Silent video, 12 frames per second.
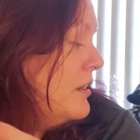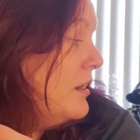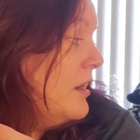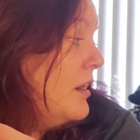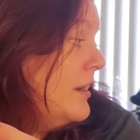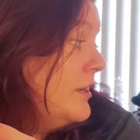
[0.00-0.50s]

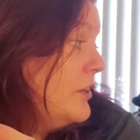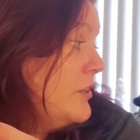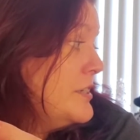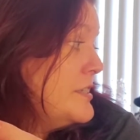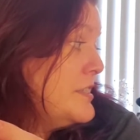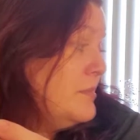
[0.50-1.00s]
I
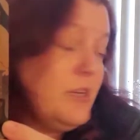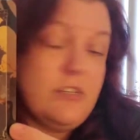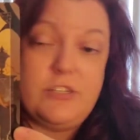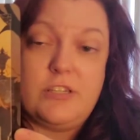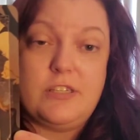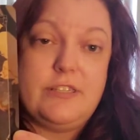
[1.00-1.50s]
agree,
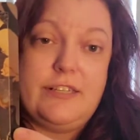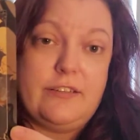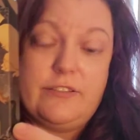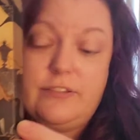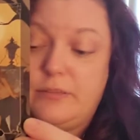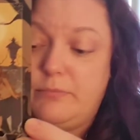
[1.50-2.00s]
Samaj. This
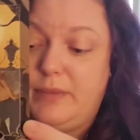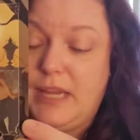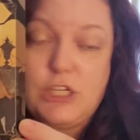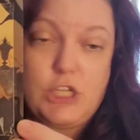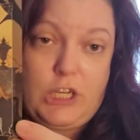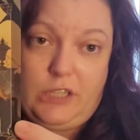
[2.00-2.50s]
deck looks
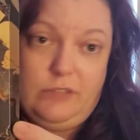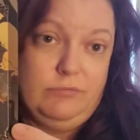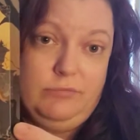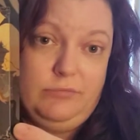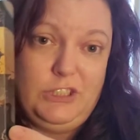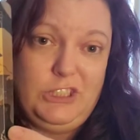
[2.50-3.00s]
magic.
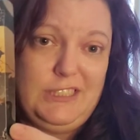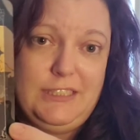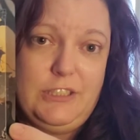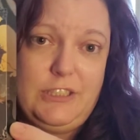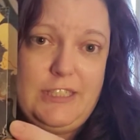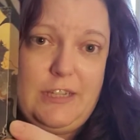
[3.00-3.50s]

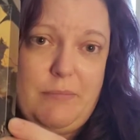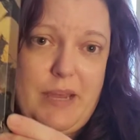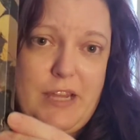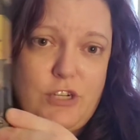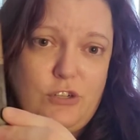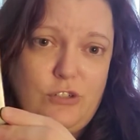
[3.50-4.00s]
It looks like
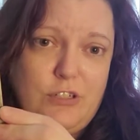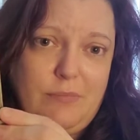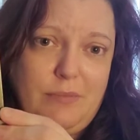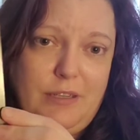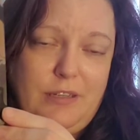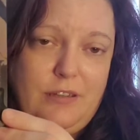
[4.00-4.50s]
magical
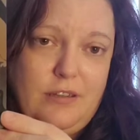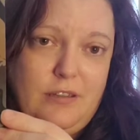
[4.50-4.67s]
to me.